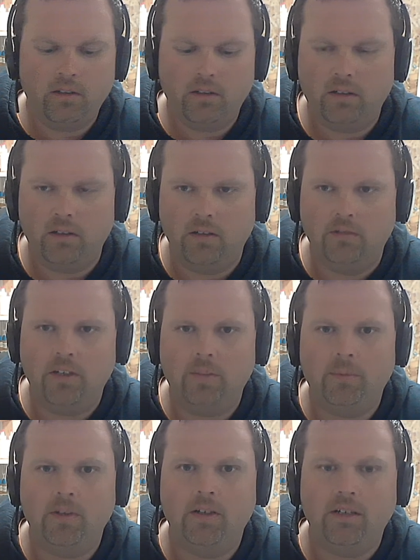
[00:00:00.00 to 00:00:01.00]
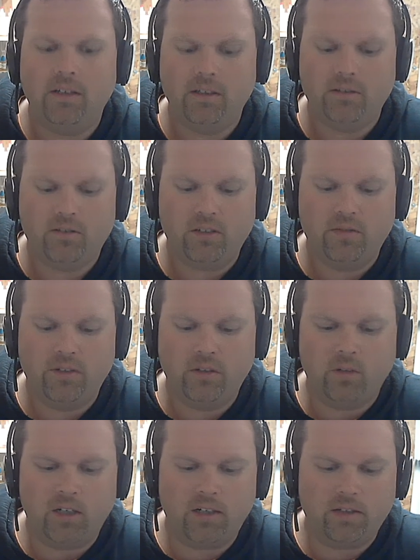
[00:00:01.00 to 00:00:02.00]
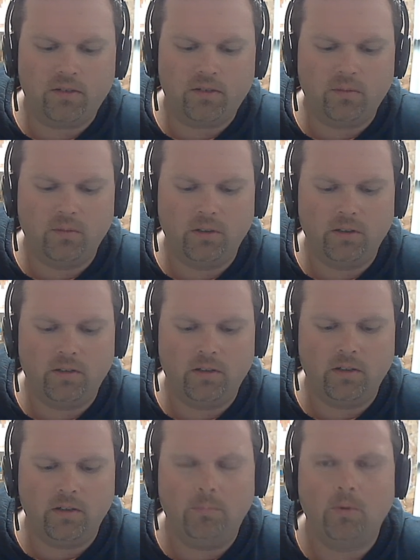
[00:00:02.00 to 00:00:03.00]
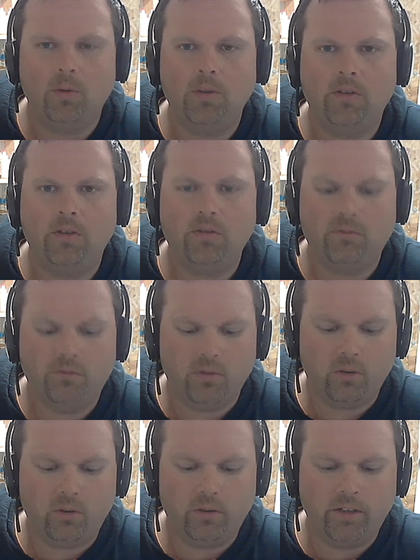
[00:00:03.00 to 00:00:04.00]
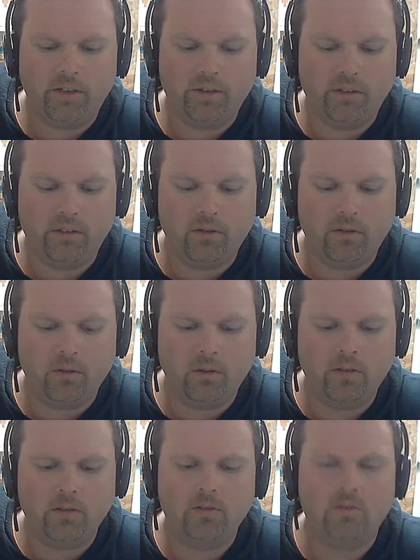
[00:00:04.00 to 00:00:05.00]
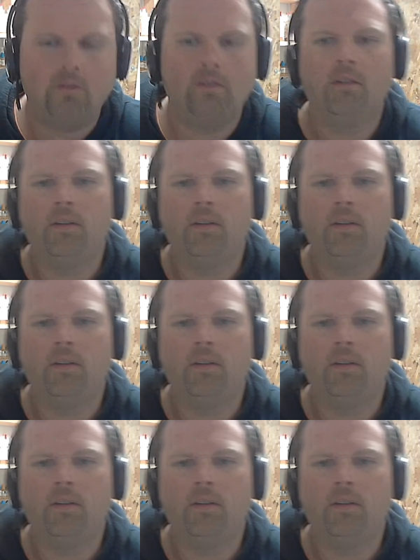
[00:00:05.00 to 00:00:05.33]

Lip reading: vaping it at 70 watts with 0.24 alien coils,